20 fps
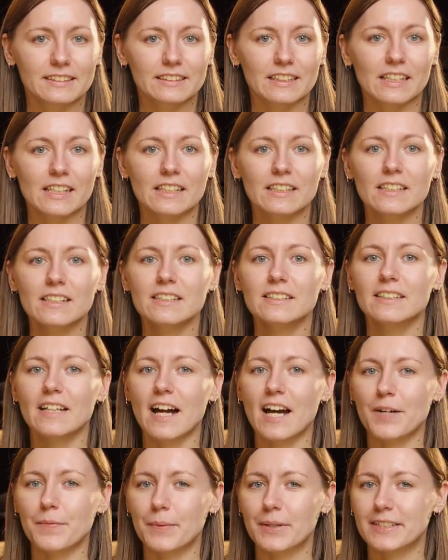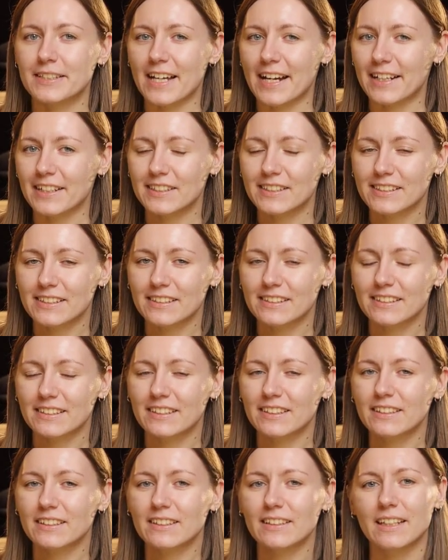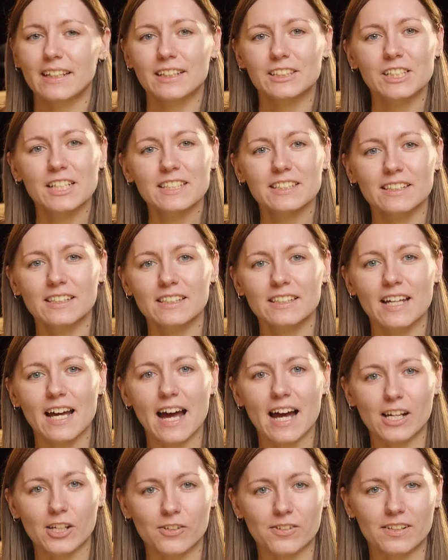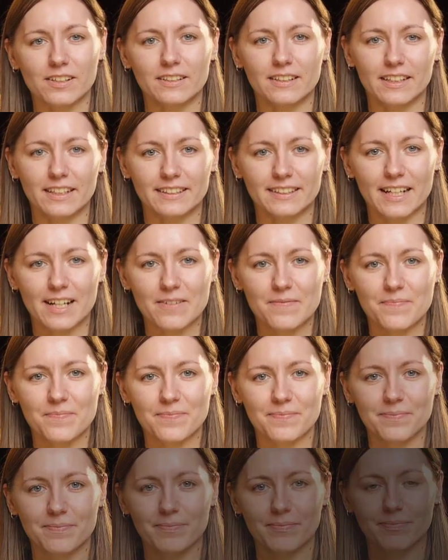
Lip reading: Screen readers are precise. They just need accurate data.